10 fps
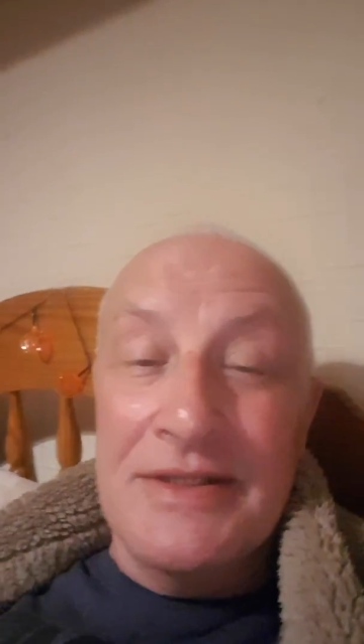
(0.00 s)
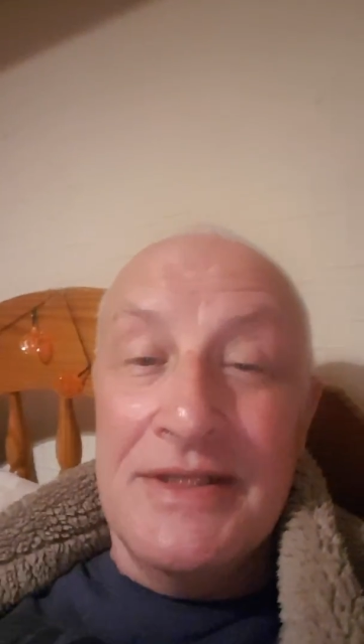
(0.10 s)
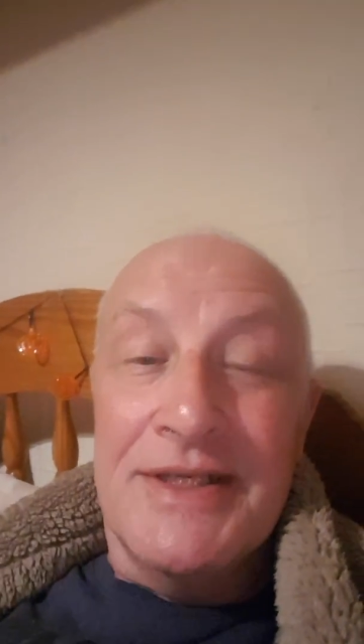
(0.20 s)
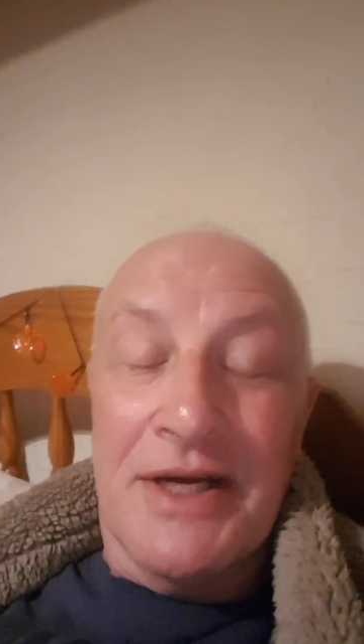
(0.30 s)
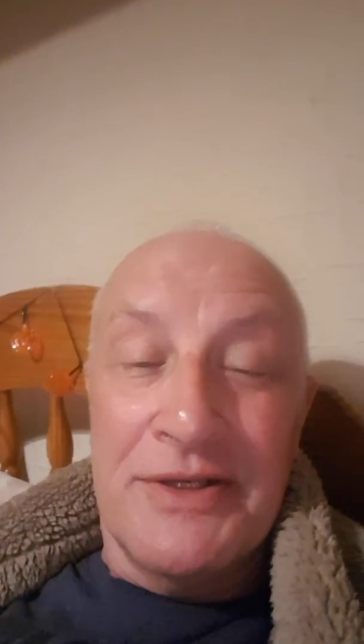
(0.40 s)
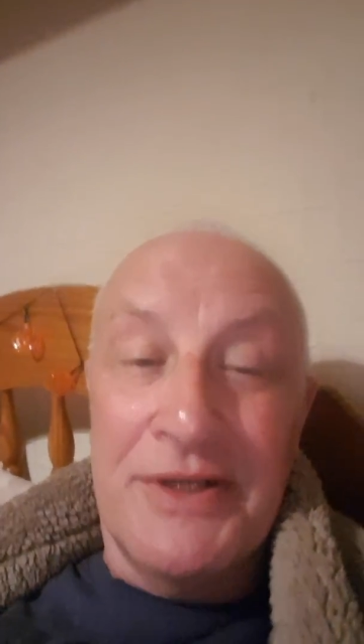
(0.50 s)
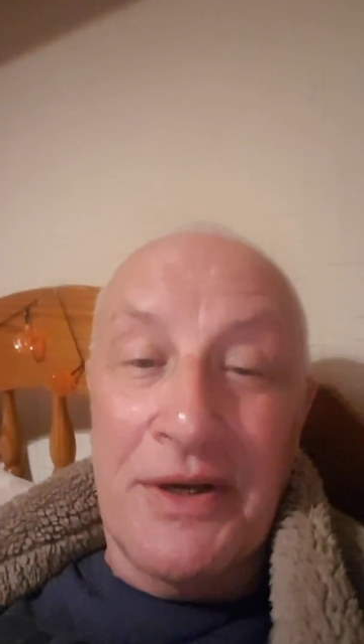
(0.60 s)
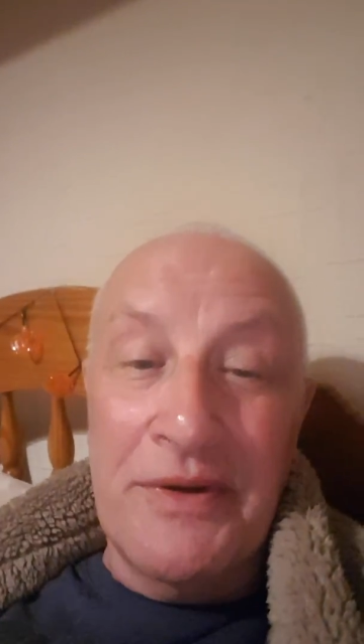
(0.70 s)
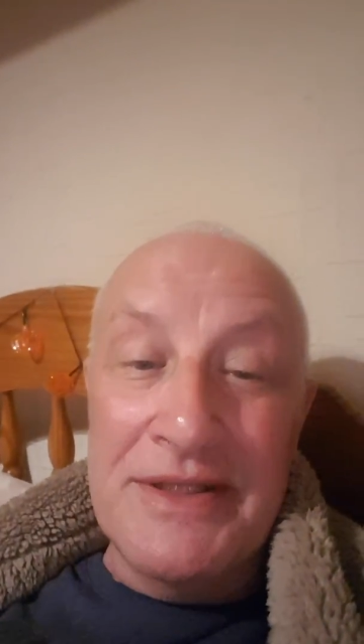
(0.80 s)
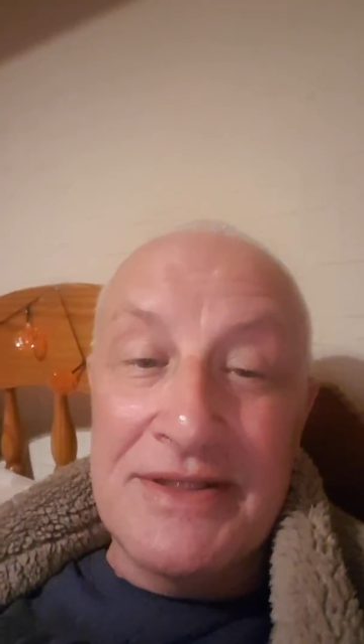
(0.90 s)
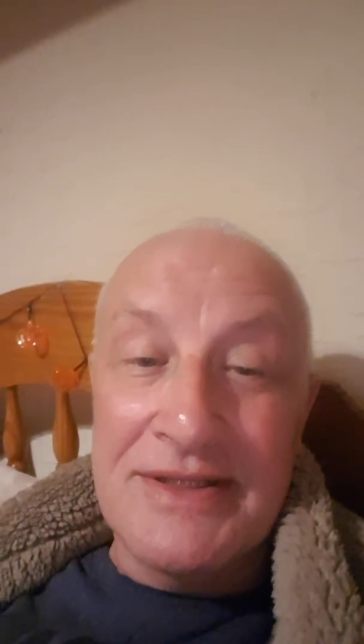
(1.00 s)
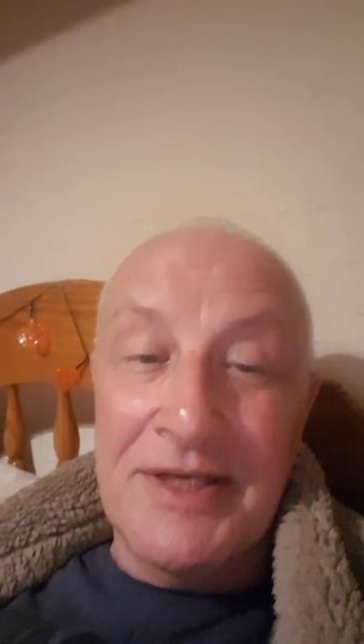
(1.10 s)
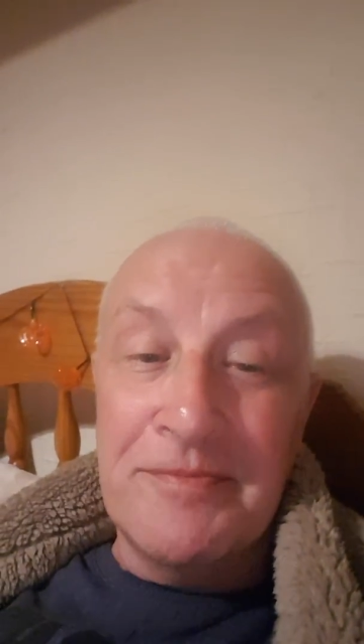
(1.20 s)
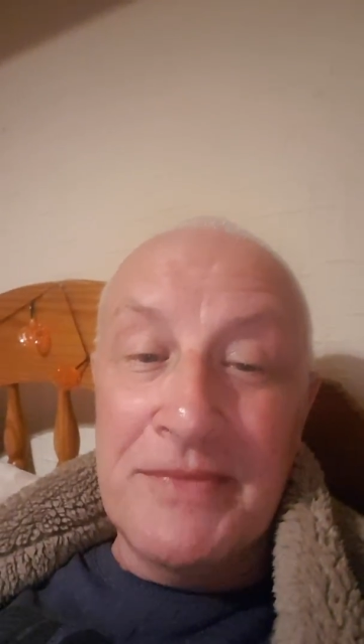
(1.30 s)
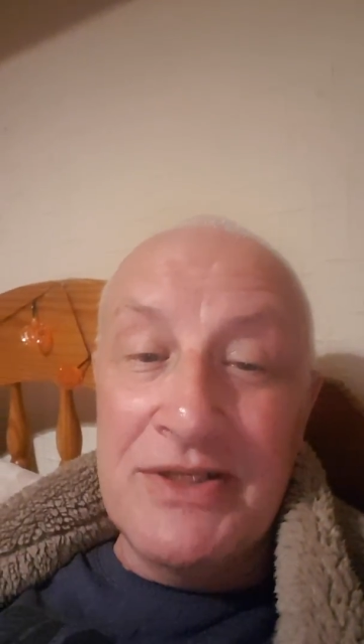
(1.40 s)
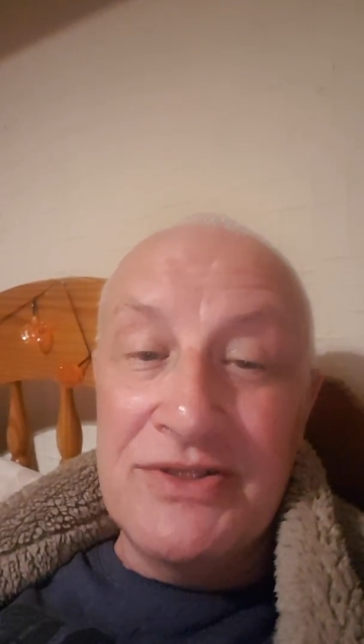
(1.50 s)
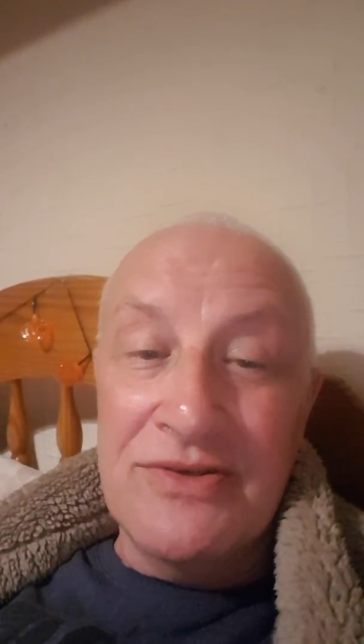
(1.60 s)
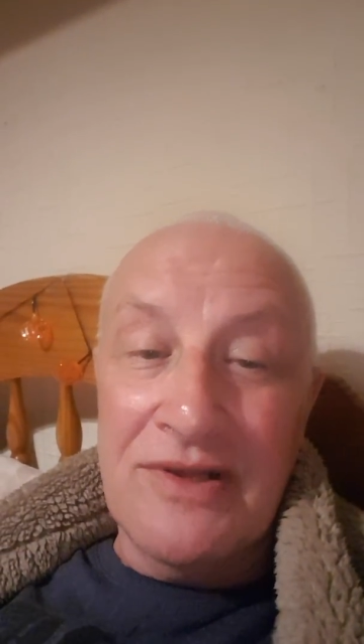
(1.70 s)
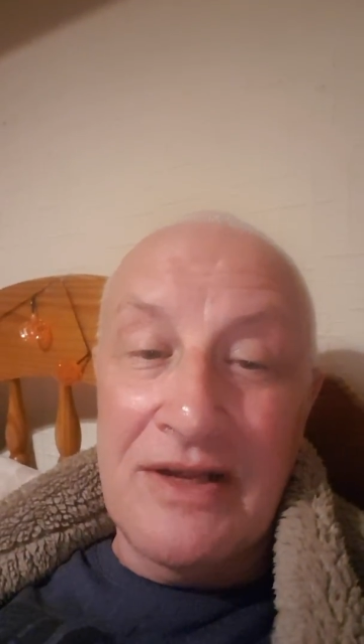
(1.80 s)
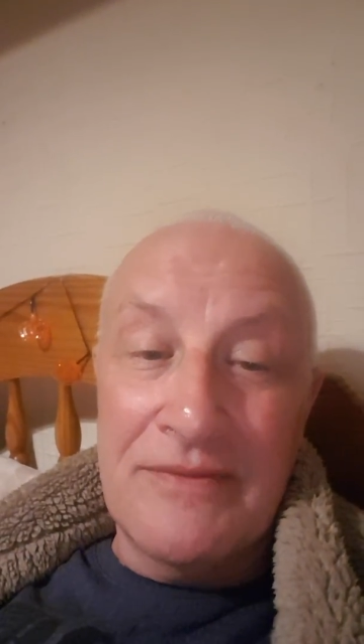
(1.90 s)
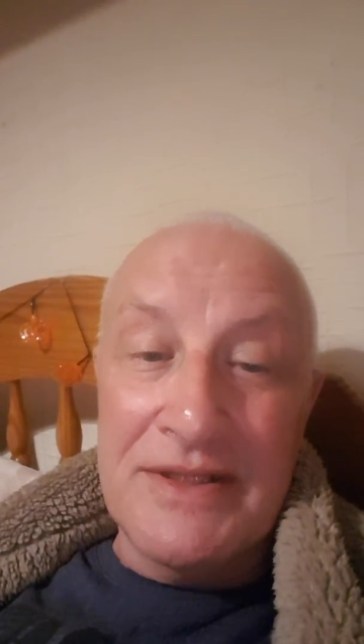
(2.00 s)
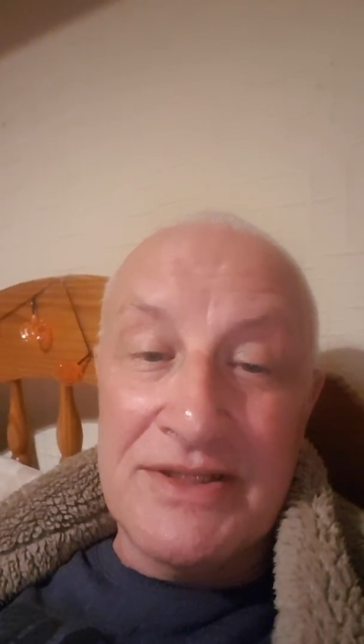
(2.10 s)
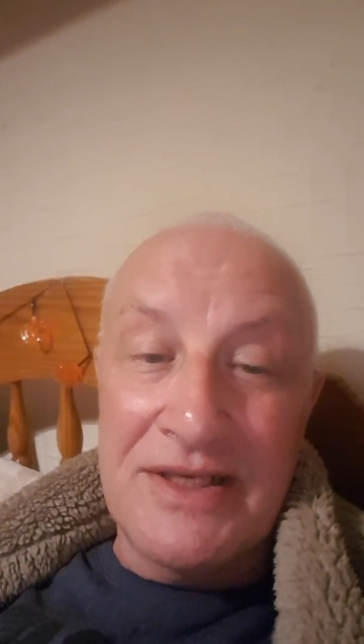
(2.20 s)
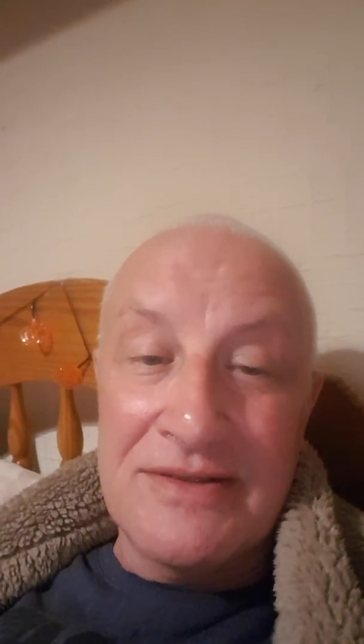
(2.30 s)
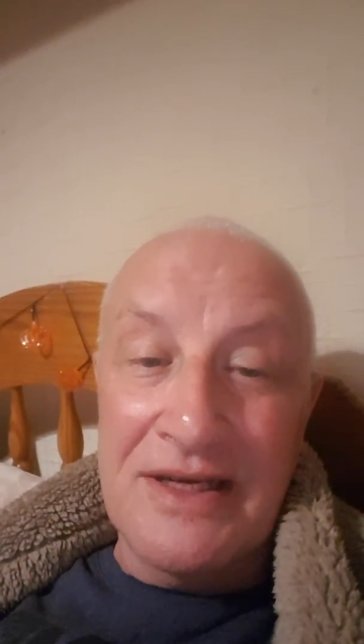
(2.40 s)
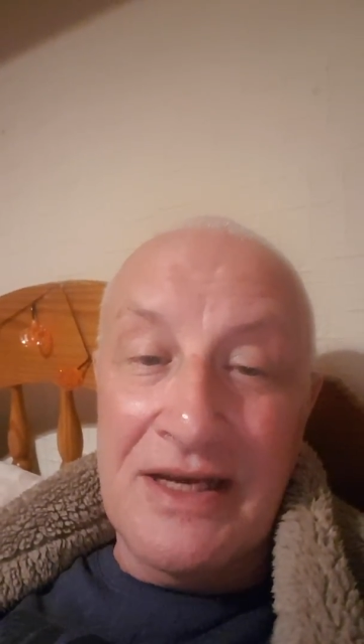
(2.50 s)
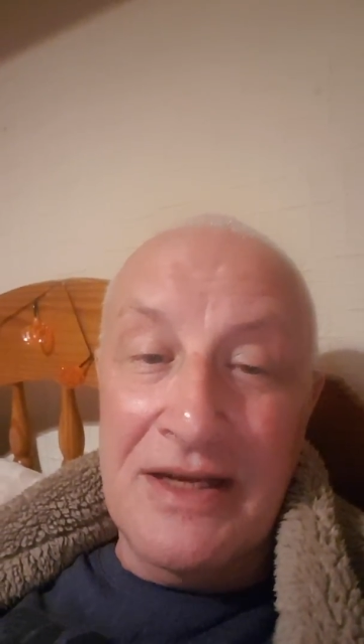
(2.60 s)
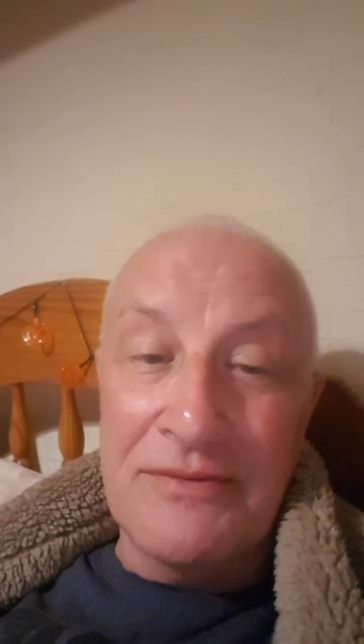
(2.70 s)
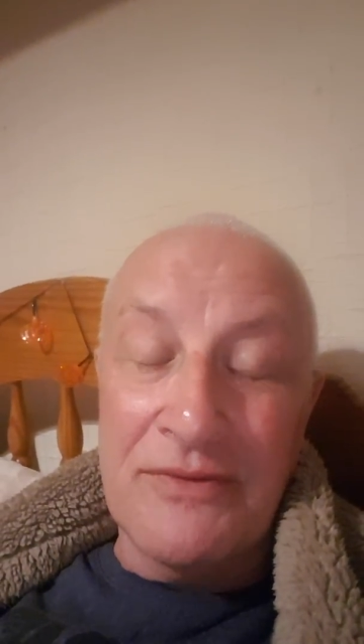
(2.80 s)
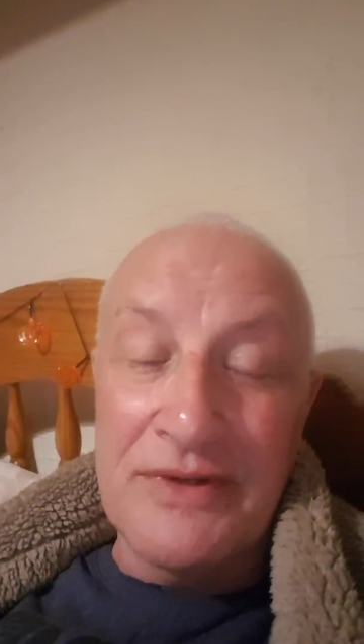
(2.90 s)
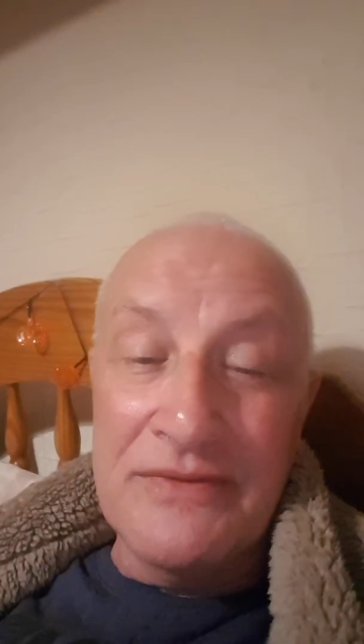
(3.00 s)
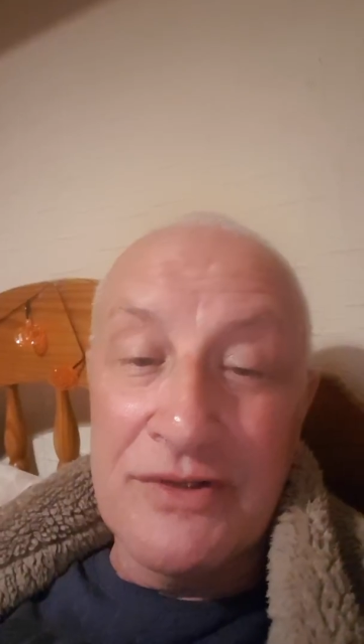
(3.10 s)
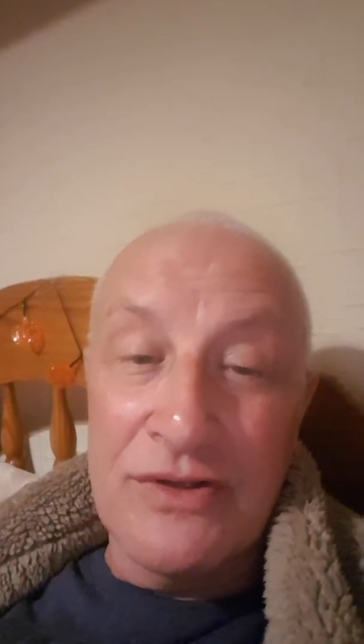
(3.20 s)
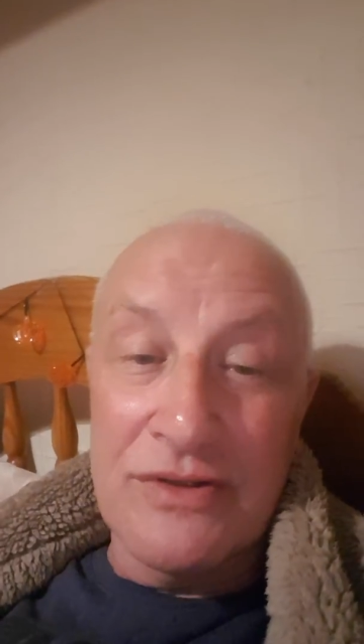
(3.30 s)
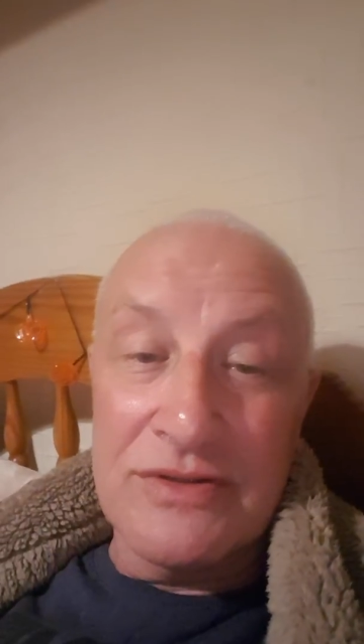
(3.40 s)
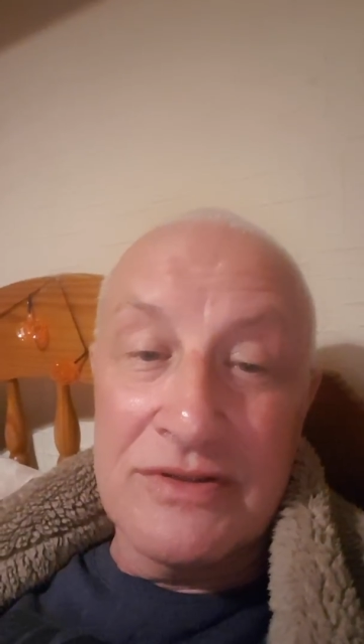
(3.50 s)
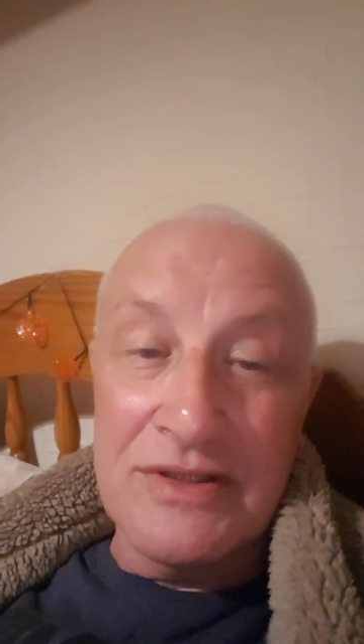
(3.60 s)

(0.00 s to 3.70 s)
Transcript: it's just a lovely set to have. I've even got